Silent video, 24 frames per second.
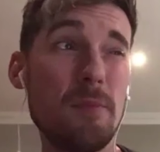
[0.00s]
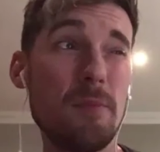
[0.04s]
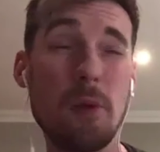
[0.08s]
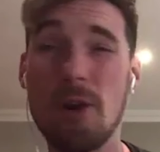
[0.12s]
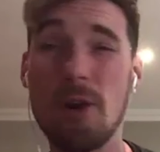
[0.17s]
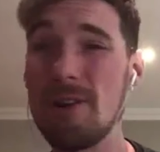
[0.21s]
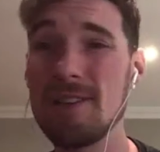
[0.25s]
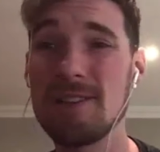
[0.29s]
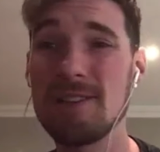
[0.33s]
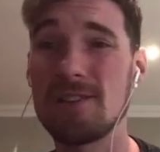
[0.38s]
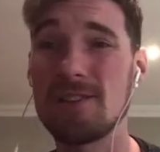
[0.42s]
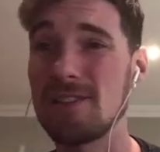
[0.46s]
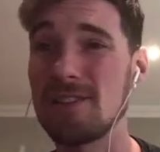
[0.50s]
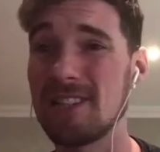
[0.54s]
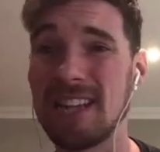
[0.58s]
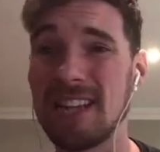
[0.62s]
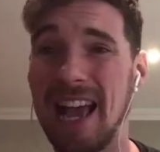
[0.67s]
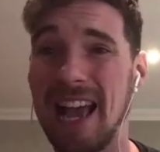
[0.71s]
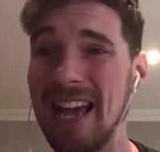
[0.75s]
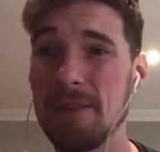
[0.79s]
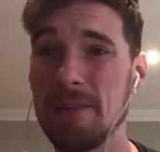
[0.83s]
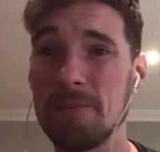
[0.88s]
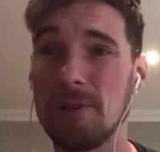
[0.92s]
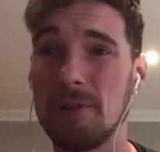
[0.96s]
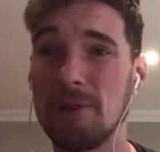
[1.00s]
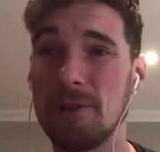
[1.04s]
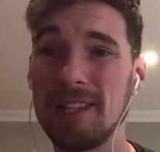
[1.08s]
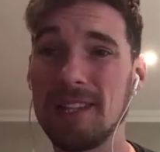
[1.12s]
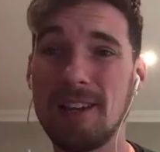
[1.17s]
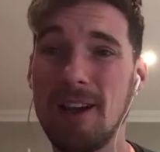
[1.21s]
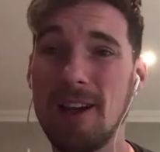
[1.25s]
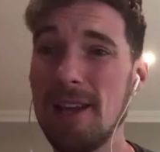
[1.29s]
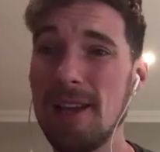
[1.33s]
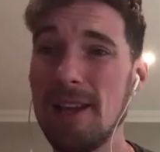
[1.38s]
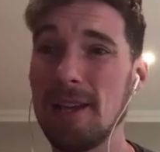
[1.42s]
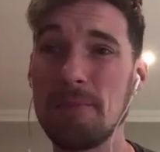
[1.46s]
Burn is just an animal. Like,
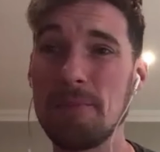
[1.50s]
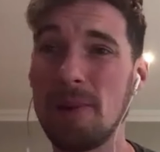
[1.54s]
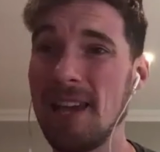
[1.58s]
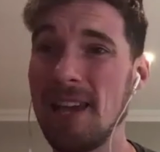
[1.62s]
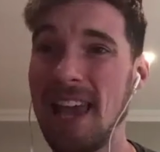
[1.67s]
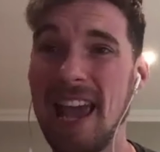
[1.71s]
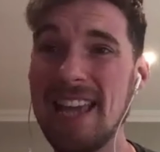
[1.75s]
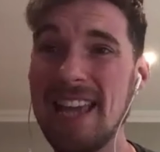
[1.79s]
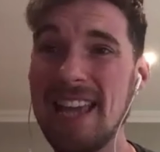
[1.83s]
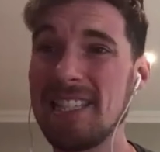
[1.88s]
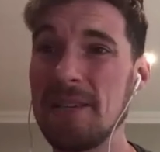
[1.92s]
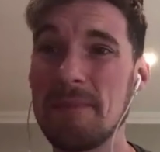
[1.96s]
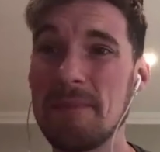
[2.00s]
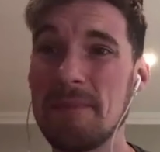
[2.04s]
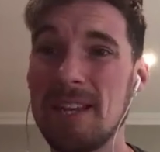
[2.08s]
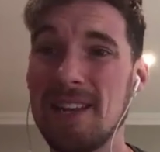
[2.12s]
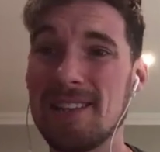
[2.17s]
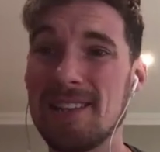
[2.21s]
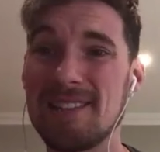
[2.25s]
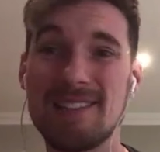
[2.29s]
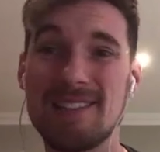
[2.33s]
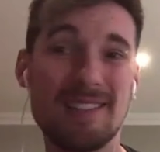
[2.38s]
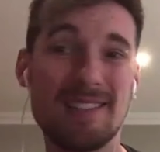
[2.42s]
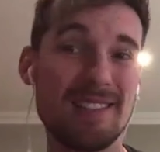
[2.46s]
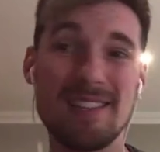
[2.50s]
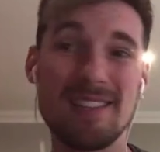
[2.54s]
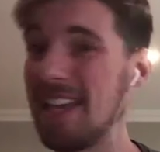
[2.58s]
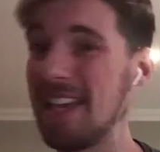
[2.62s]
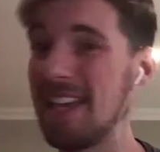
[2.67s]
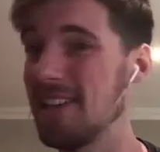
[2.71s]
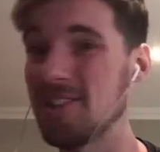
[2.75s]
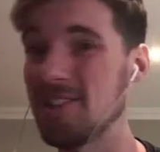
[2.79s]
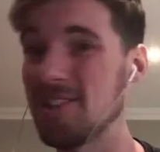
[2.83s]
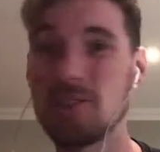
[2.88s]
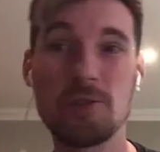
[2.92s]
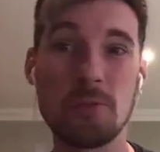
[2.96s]
the guy can play 80 minutes.
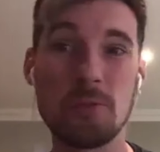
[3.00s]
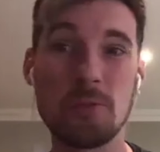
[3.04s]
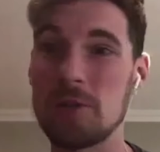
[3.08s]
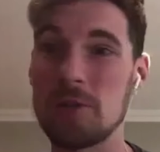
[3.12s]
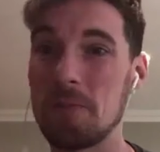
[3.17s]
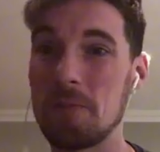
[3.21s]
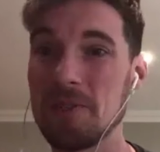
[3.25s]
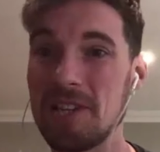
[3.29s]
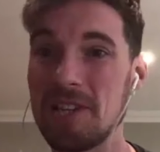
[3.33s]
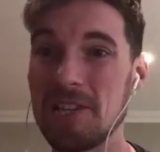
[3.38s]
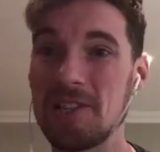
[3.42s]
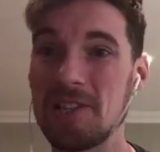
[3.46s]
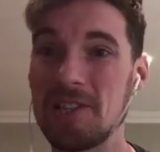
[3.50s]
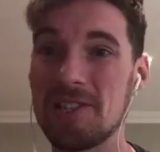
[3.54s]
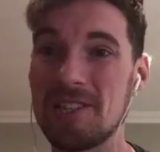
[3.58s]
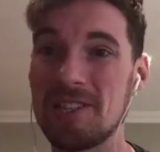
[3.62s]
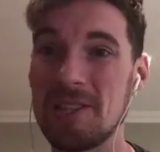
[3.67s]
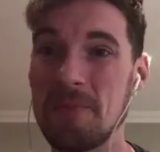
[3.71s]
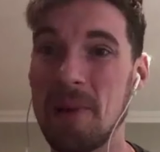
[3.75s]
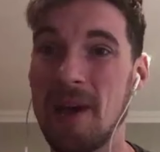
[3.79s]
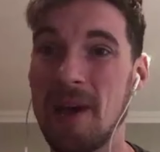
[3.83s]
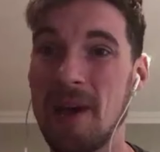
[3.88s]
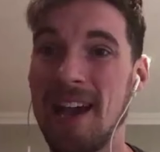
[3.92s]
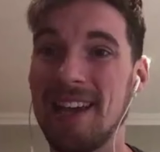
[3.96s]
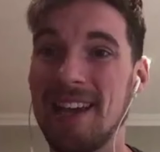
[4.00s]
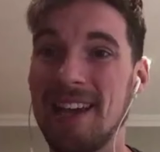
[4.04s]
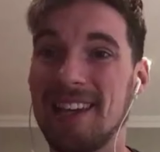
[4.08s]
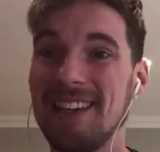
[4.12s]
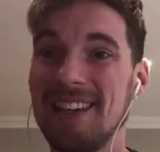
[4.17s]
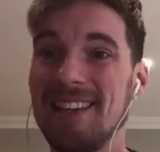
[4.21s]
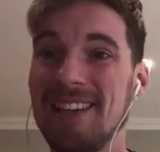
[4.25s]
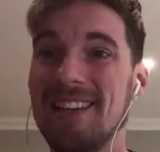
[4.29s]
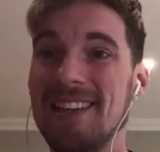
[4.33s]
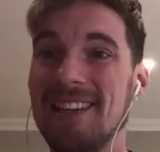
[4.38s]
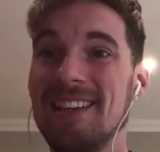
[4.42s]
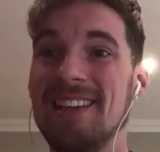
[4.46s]
He can switch positions in the pack.
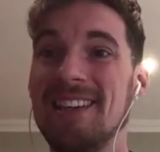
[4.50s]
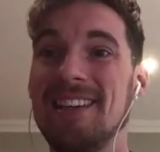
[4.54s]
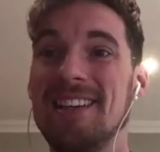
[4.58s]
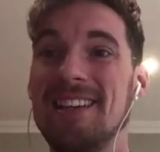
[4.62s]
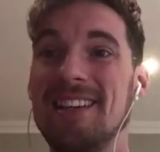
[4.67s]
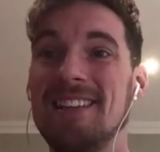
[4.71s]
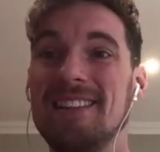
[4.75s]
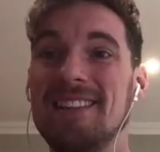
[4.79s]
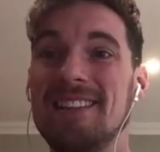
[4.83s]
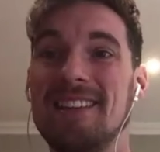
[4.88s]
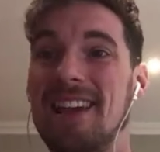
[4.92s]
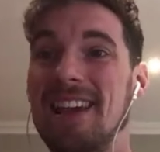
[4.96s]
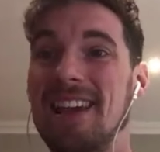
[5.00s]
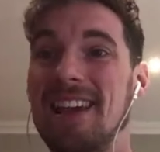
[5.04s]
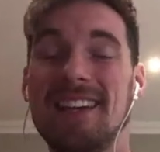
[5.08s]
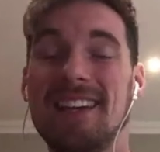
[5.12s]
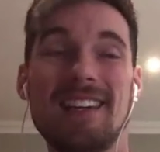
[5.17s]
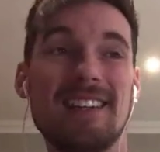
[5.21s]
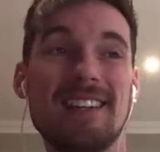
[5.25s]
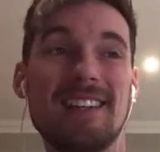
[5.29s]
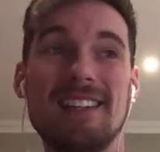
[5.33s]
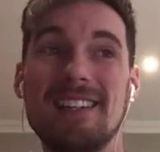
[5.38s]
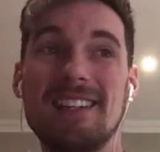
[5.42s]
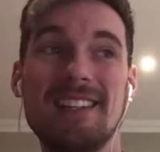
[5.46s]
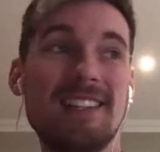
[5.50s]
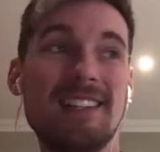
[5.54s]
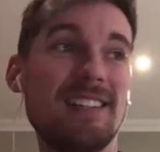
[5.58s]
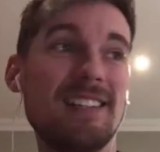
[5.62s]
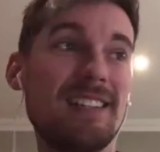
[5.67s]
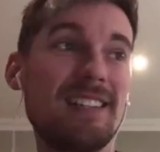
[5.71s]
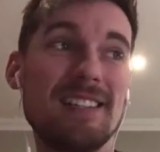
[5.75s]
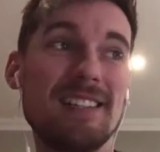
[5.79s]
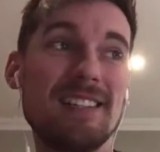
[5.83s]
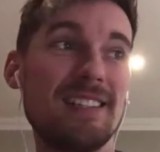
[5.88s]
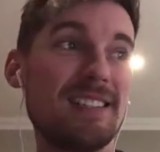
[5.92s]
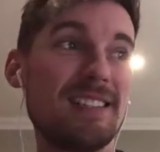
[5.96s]
Like,
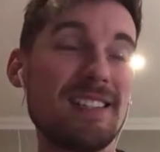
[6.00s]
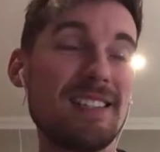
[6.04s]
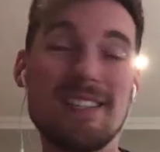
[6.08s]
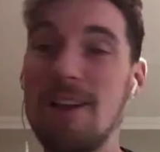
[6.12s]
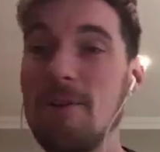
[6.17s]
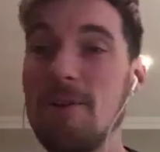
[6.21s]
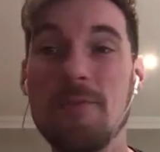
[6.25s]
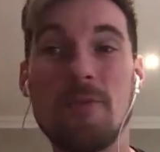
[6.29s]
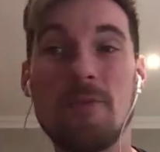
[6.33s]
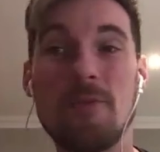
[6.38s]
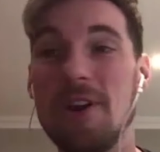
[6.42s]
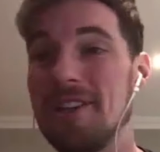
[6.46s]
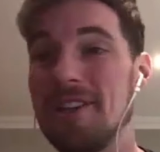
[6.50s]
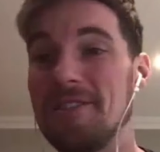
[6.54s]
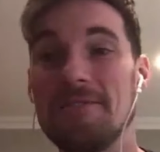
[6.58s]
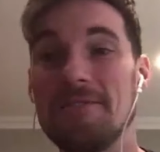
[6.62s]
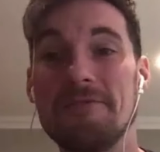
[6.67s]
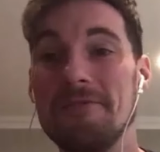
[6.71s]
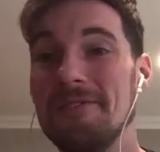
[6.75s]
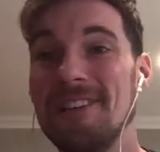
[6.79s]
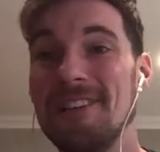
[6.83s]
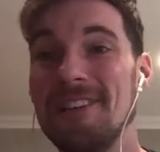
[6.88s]
so impressive.